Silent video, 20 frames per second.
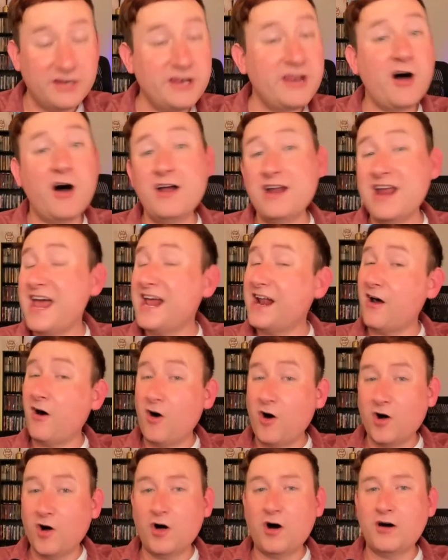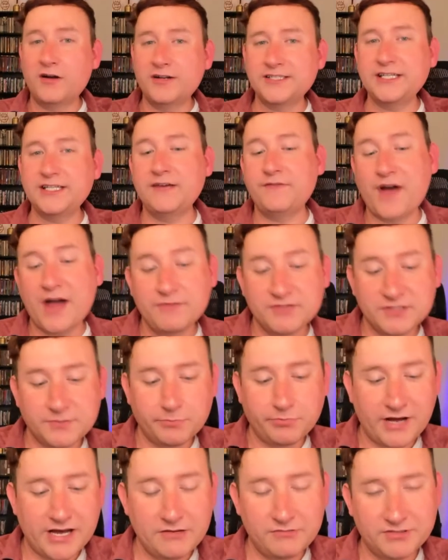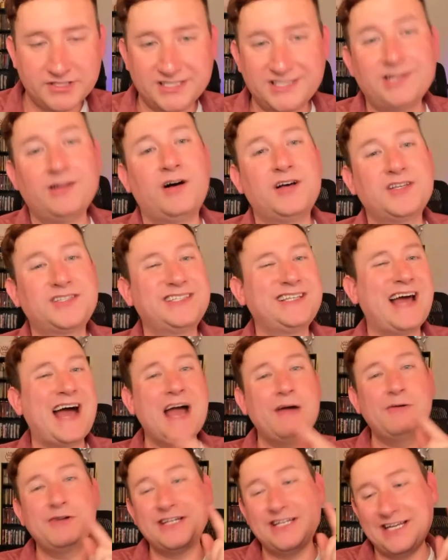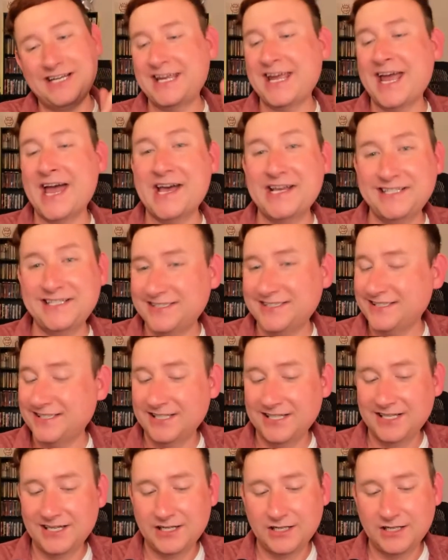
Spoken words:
Not at all. Honestly, if I was blinded with Still Austin, I would guess.